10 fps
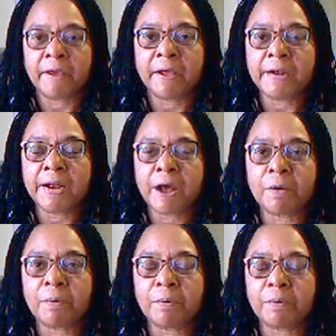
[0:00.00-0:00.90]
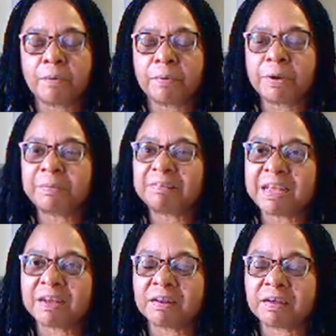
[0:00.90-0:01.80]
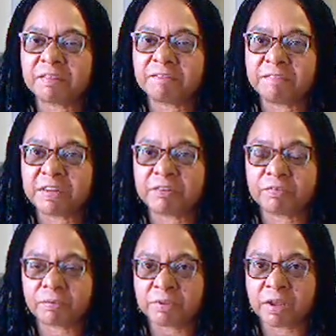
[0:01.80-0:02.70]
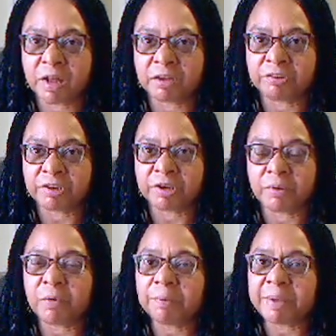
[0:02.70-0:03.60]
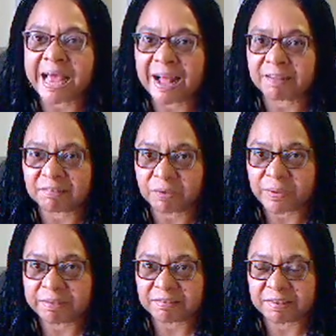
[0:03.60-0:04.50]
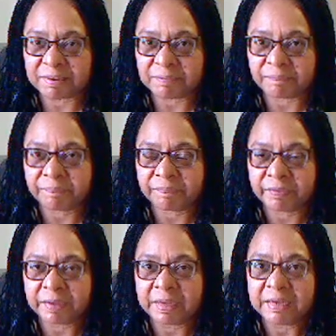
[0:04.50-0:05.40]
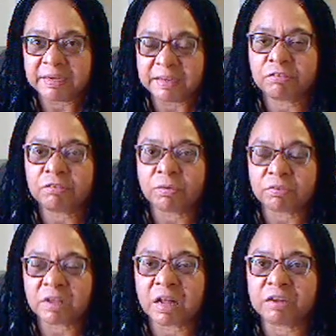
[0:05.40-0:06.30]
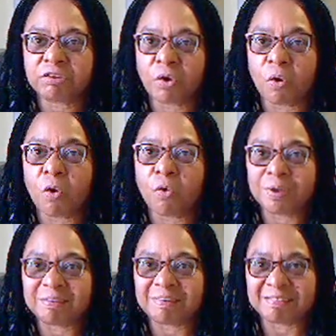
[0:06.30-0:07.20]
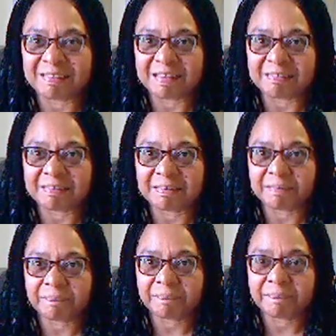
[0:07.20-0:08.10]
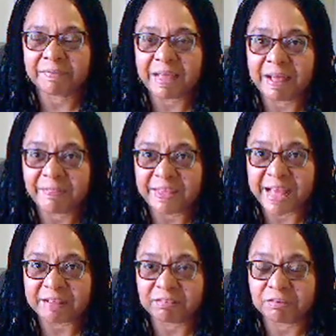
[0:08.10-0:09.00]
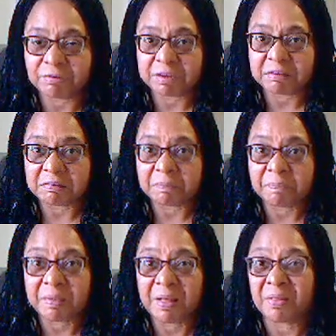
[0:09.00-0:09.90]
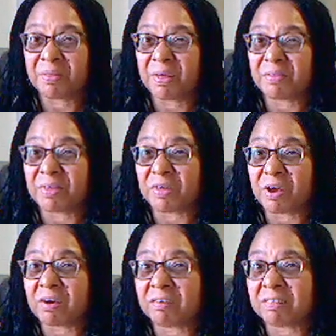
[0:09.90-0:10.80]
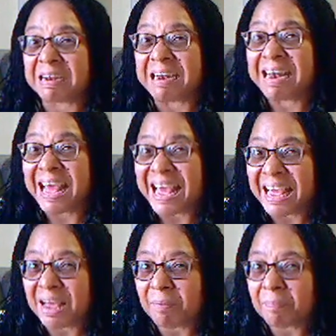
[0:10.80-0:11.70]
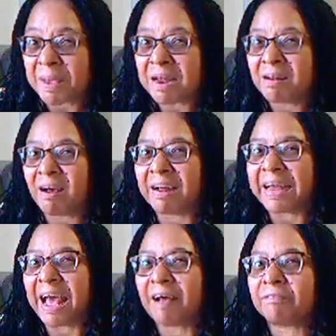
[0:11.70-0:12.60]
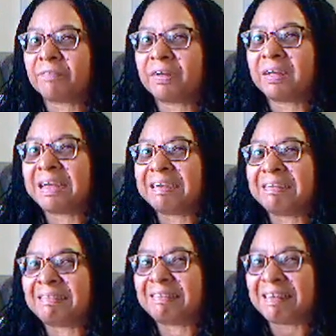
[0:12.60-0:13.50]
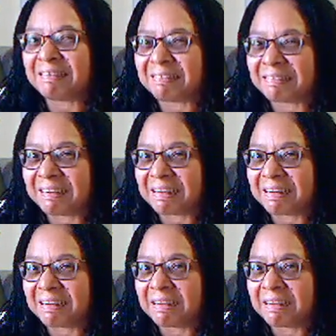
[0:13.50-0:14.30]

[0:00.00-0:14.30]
Now, when we take a look at the field of sociology, when we ask the question, did sociology always exist? And the answer is, the name may not have existed